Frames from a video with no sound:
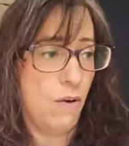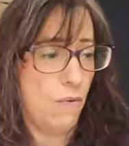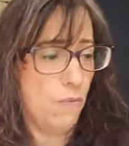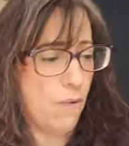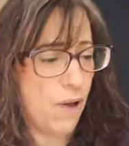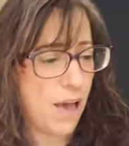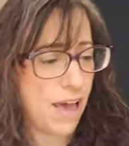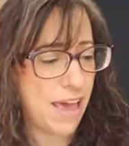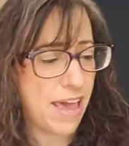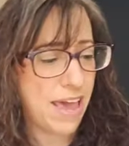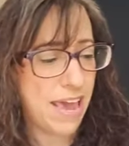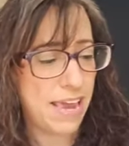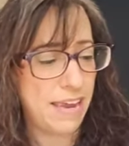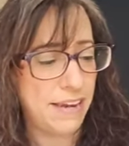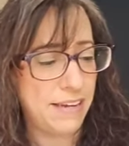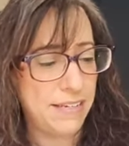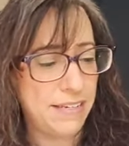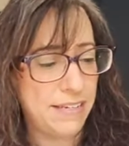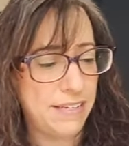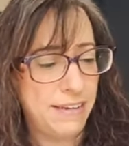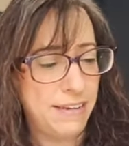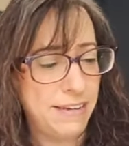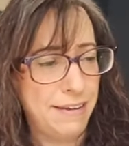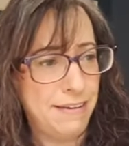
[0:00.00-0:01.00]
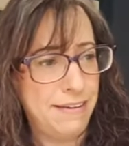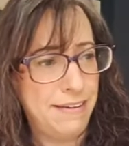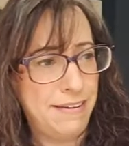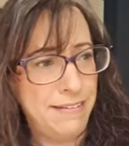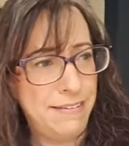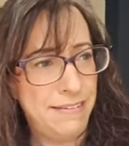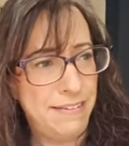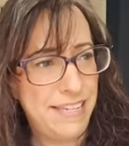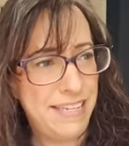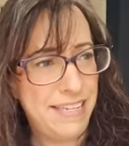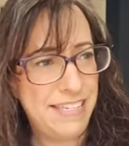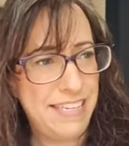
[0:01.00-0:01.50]
Wait,
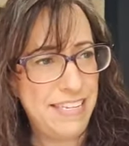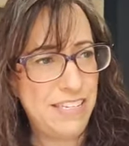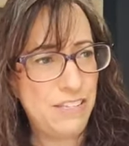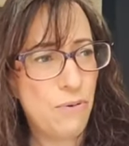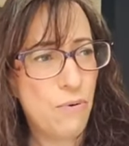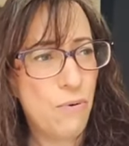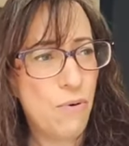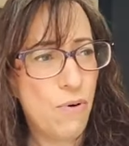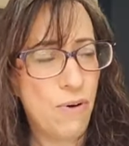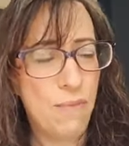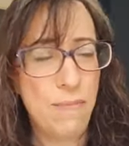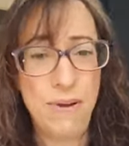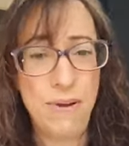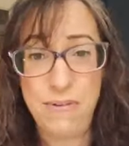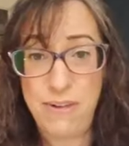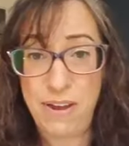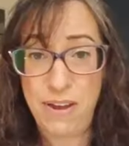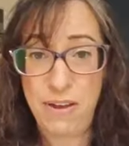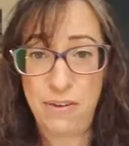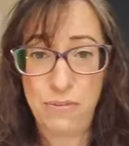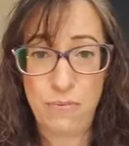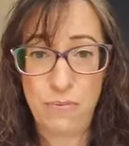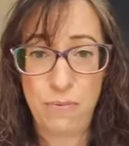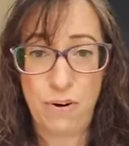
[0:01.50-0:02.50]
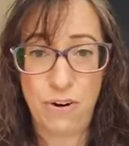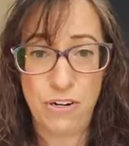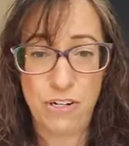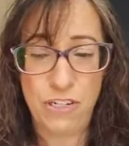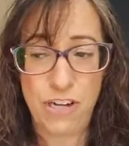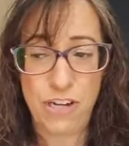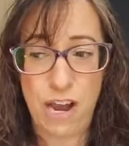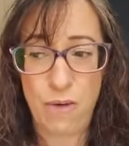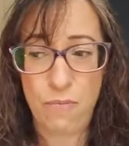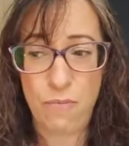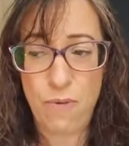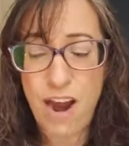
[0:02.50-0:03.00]
this is the hormone health
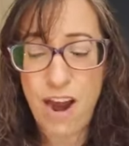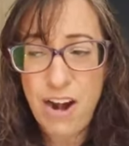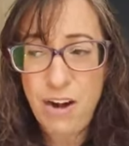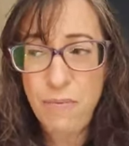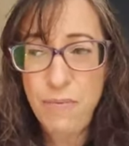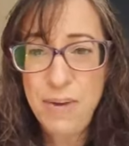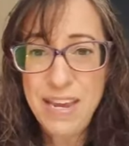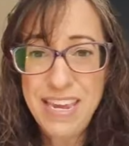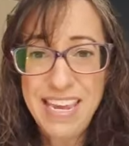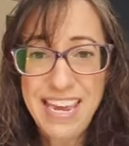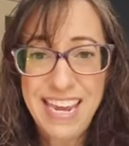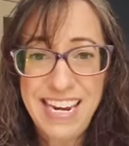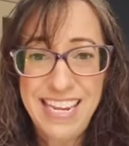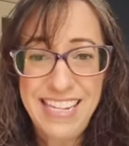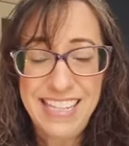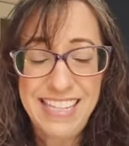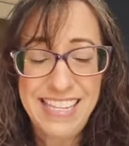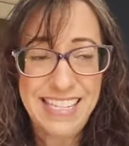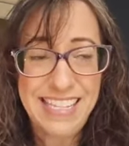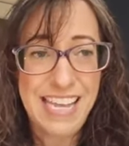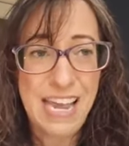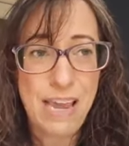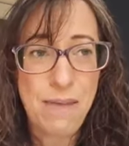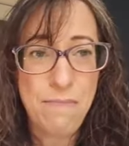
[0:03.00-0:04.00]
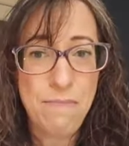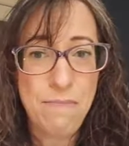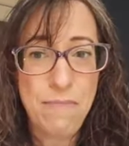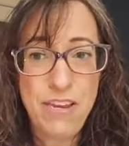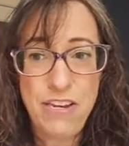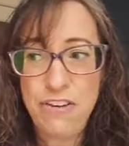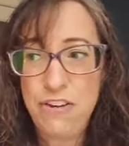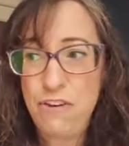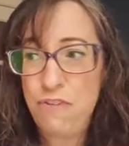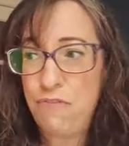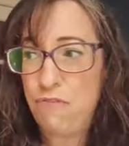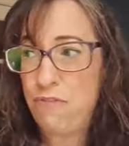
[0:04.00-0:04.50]
workshop. Why are we getting the same
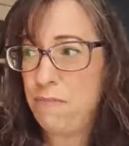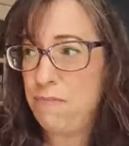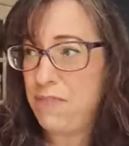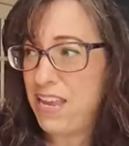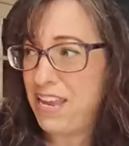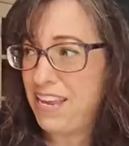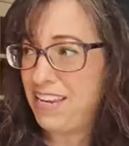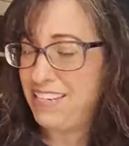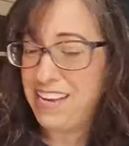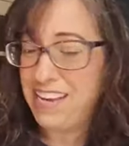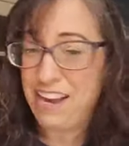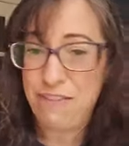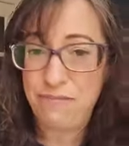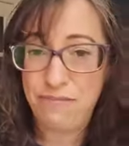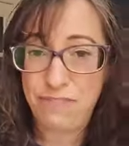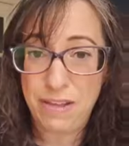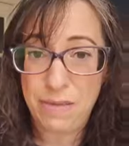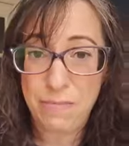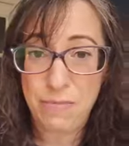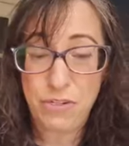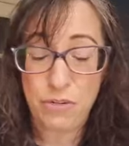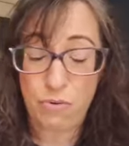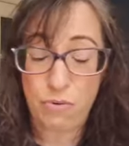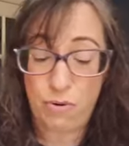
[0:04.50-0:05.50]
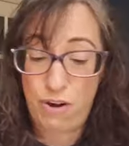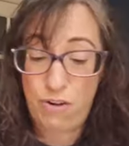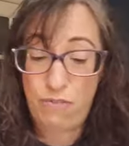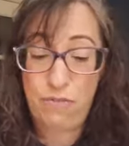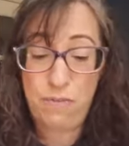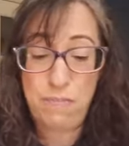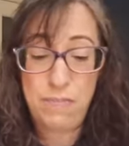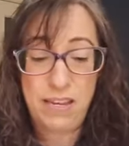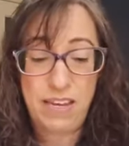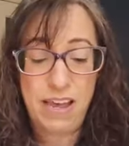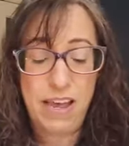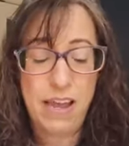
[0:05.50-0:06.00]
menu from the anti-inflammatory or
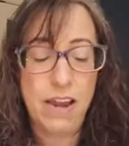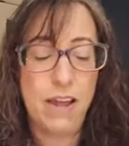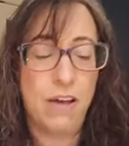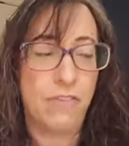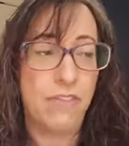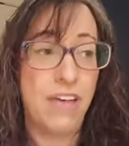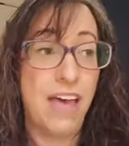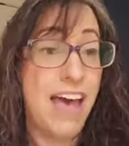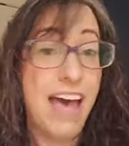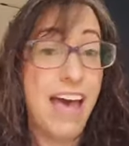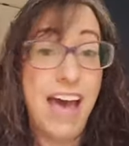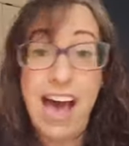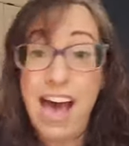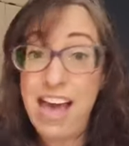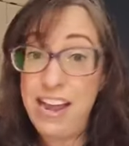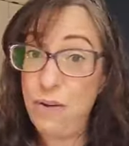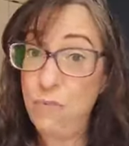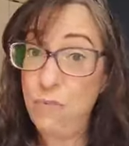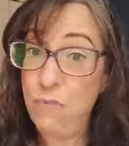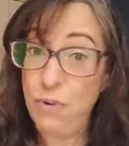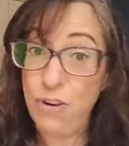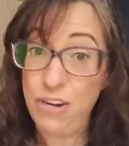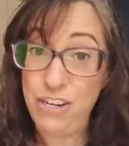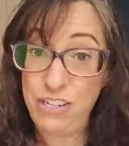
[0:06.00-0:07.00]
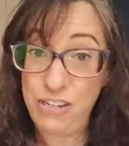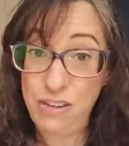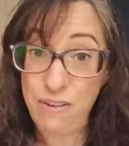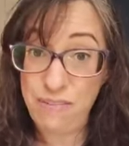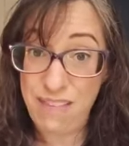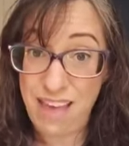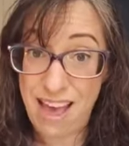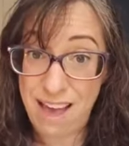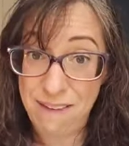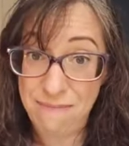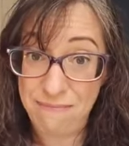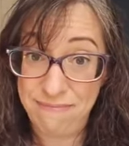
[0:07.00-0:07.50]
from the gut health? I didn't want to do
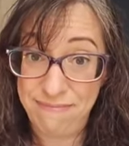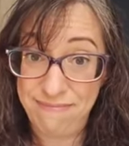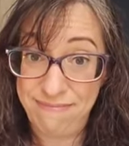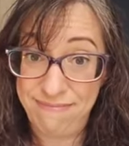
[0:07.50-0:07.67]
that.